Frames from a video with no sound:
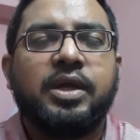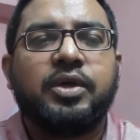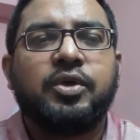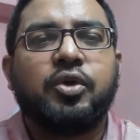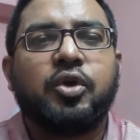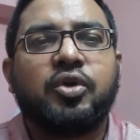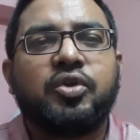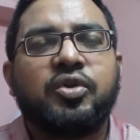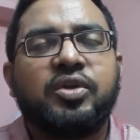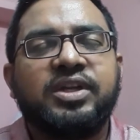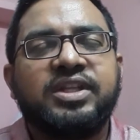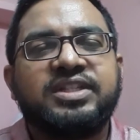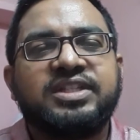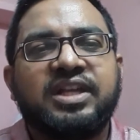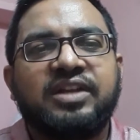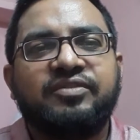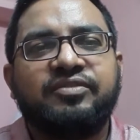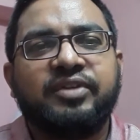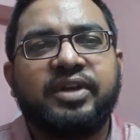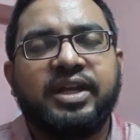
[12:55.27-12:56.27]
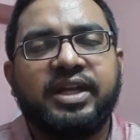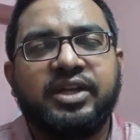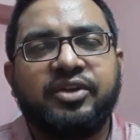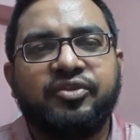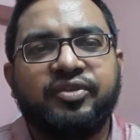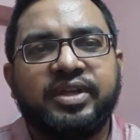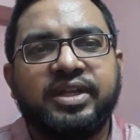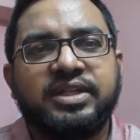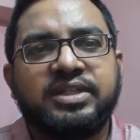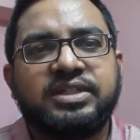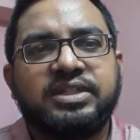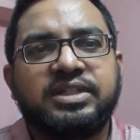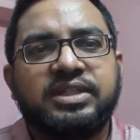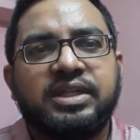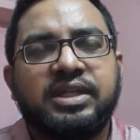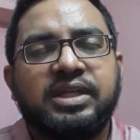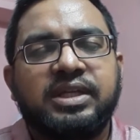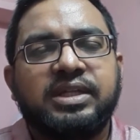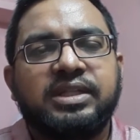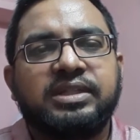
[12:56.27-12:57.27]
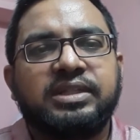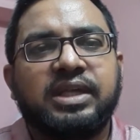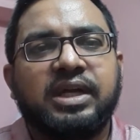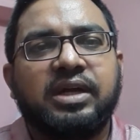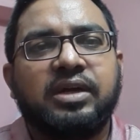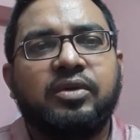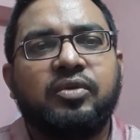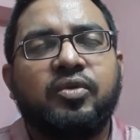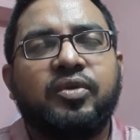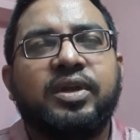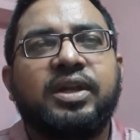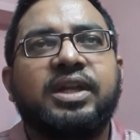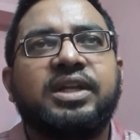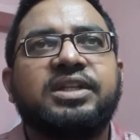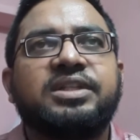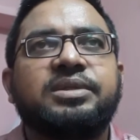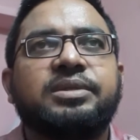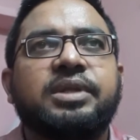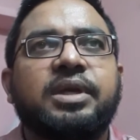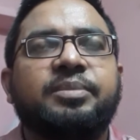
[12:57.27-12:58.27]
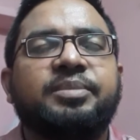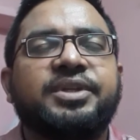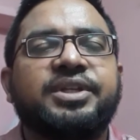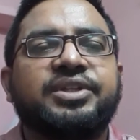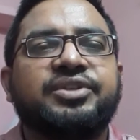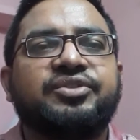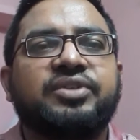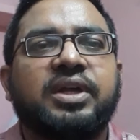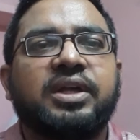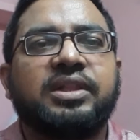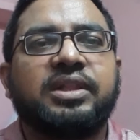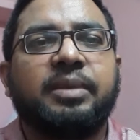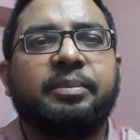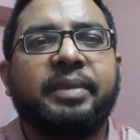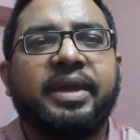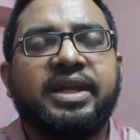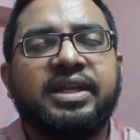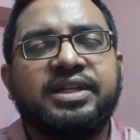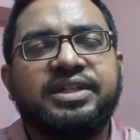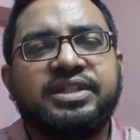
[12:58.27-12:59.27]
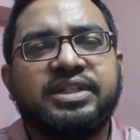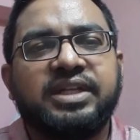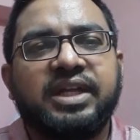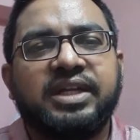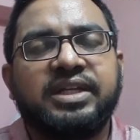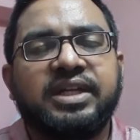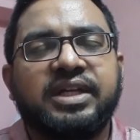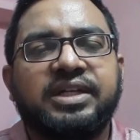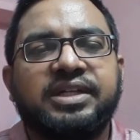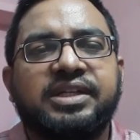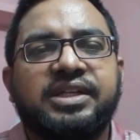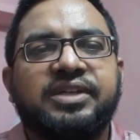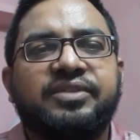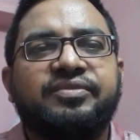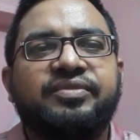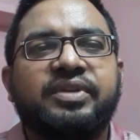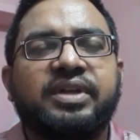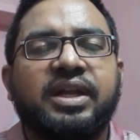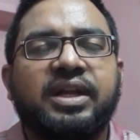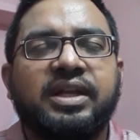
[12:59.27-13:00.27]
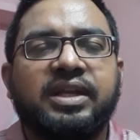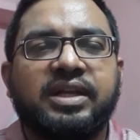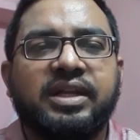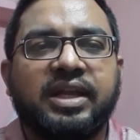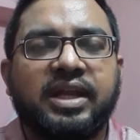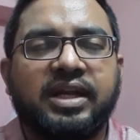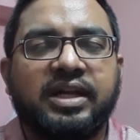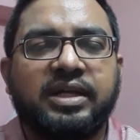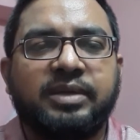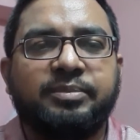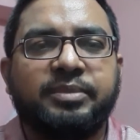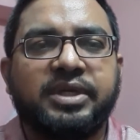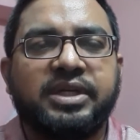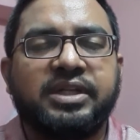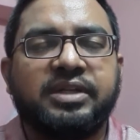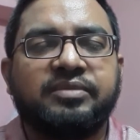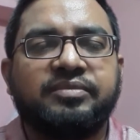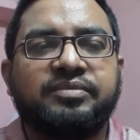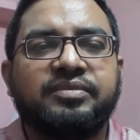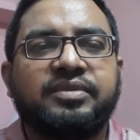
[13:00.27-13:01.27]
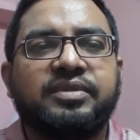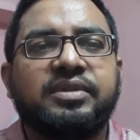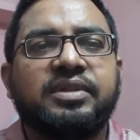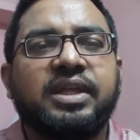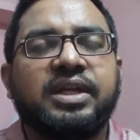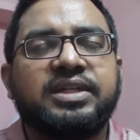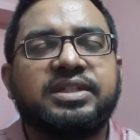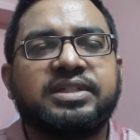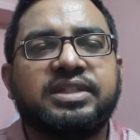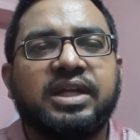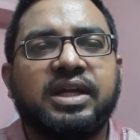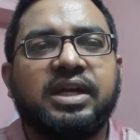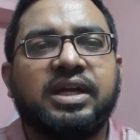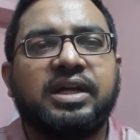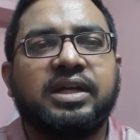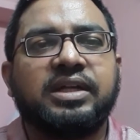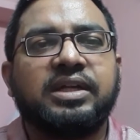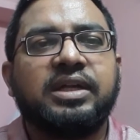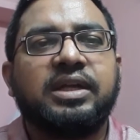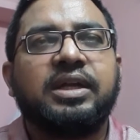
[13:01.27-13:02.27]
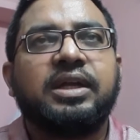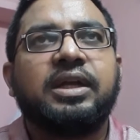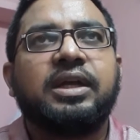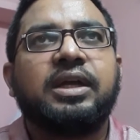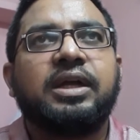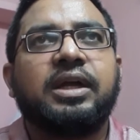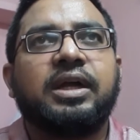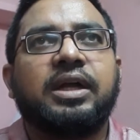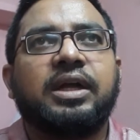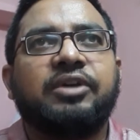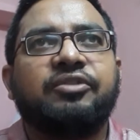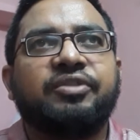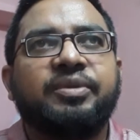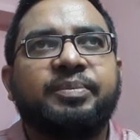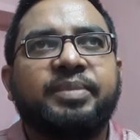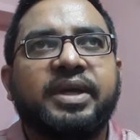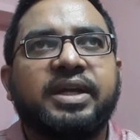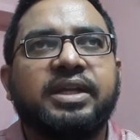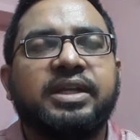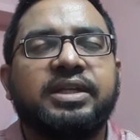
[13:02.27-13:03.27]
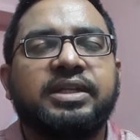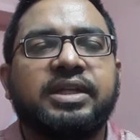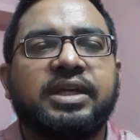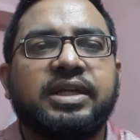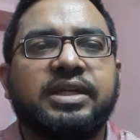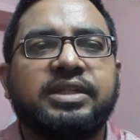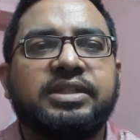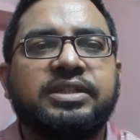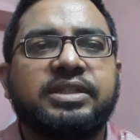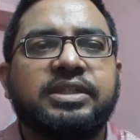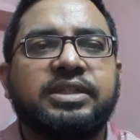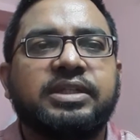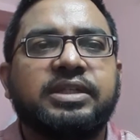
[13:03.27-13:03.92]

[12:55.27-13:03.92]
Not only sulfonylureas, the oral antidiabetic drug, the meglitinide and diphenylalaprotide, that's are ripaglinide,